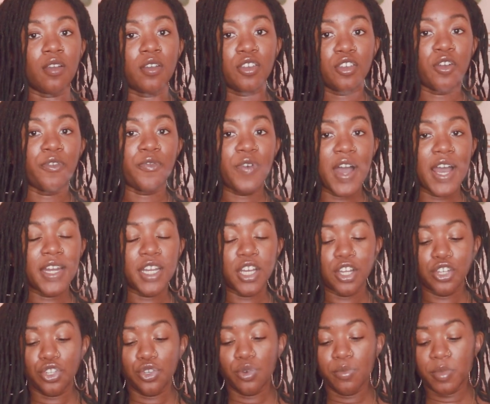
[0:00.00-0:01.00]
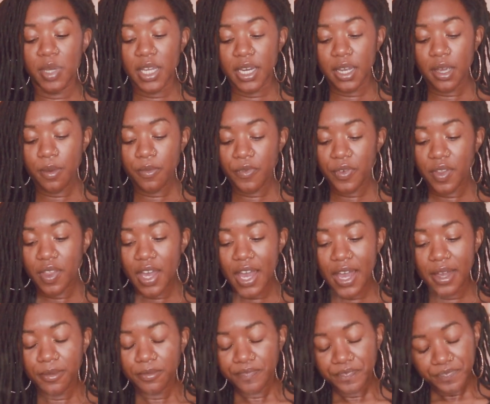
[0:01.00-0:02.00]
You're finding a new medium for
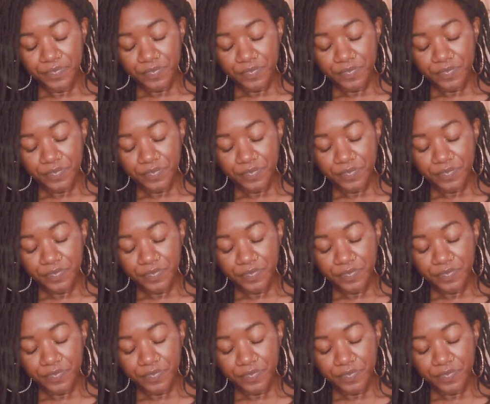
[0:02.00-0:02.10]
that.